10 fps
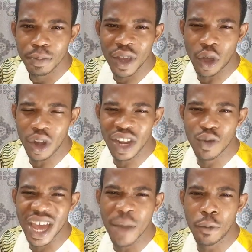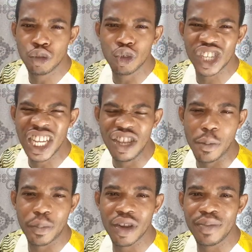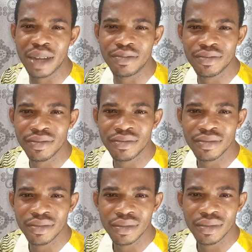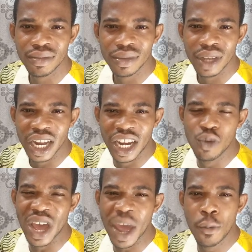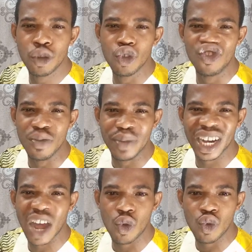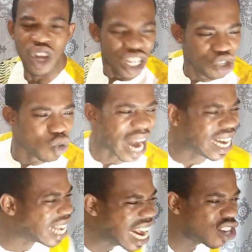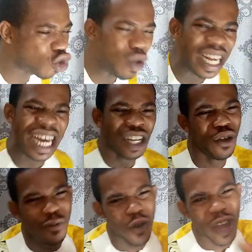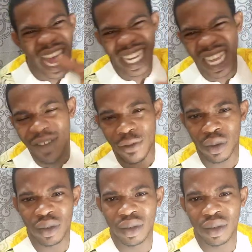Because they were able to see your problem. They were able to do miracle. You are there running. You forget heaven.